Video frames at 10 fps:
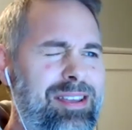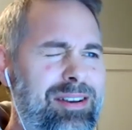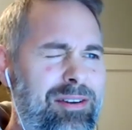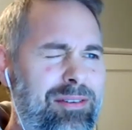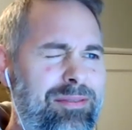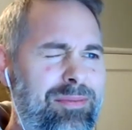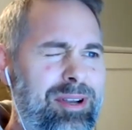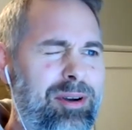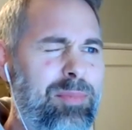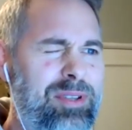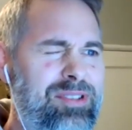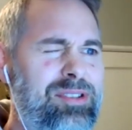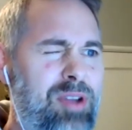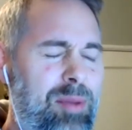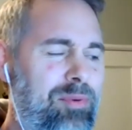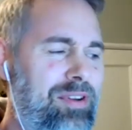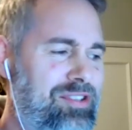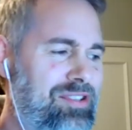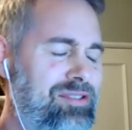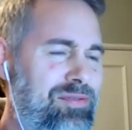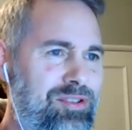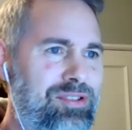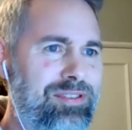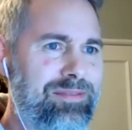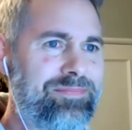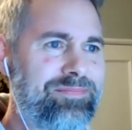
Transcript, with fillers: in our, in our business operations for sure.